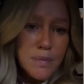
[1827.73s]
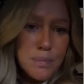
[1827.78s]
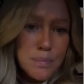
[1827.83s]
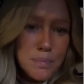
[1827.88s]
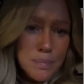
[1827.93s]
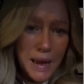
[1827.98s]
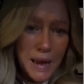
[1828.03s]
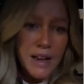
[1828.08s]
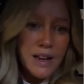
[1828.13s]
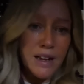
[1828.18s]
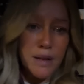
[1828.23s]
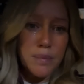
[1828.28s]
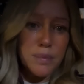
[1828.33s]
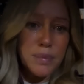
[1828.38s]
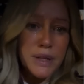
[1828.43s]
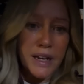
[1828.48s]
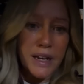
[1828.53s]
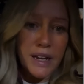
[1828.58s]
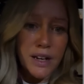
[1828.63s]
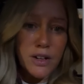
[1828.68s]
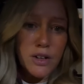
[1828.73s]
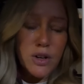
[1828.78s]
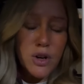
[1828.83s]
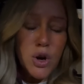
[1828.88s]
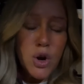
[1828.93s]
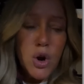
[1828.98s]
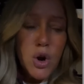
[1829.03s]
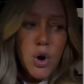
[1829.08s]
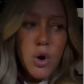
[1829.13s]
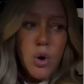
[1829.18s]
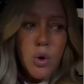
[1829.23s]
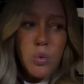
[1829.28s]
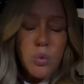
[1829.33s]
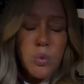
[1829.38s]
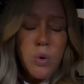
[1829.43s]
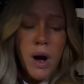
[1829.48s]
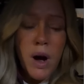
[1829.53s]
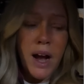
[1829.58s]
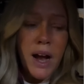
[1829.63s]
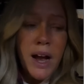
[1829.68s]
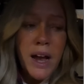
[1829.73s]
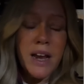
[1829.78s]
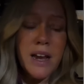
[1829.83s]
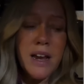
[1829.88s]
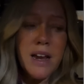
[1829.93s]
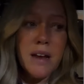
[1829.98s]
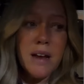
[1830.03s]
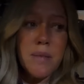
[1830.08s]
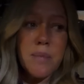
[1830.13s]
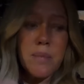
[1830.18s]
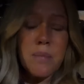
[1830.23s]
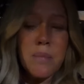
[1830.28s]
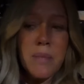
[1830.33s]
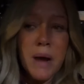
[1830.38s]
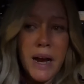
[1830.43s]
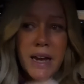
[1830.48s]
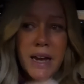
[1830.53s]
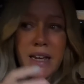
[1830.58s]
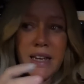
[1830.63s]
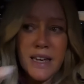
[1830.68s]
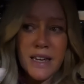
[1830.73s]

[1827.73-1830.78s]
Why my kids eating